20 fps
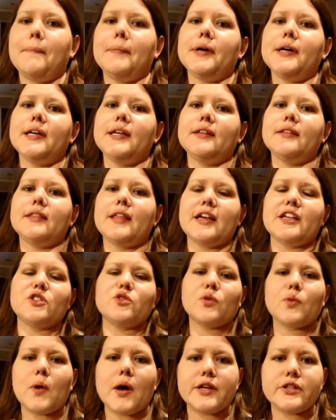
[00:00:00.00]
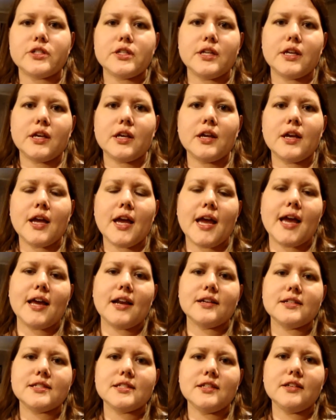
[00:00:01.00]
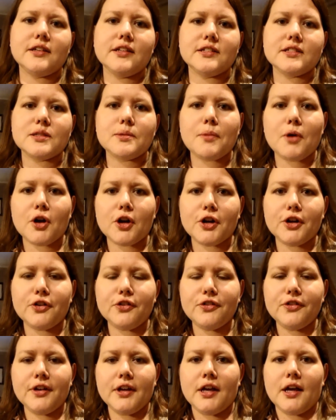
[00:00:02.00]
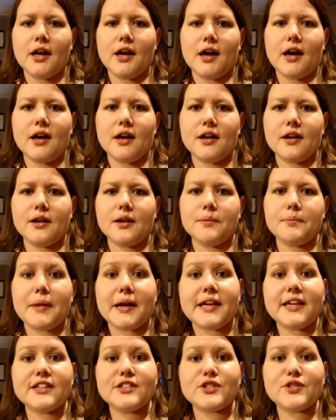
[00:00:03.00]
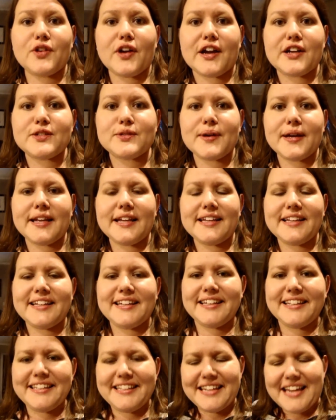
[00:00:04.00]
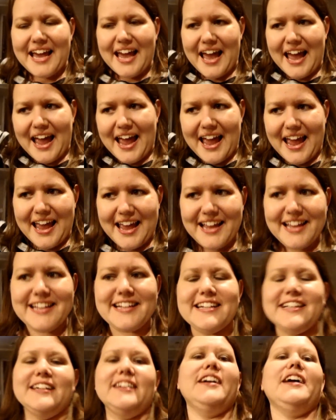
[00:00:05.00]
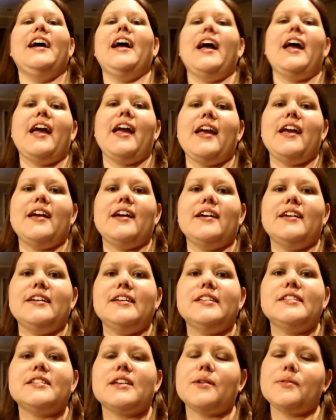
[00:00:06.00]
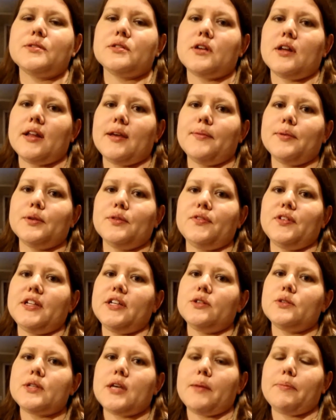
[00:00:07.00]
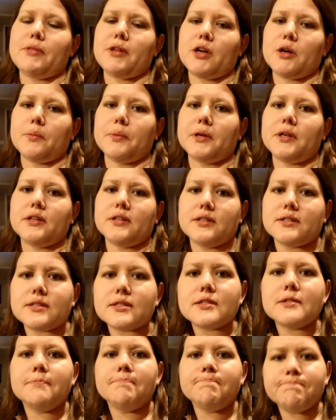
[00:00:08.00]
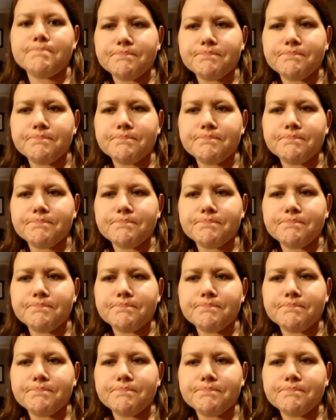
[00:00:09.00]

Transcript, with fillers: but thanks for watching, and I'll see you again tomorrow. My kids have graduated, yay! And I was not able to videotape there because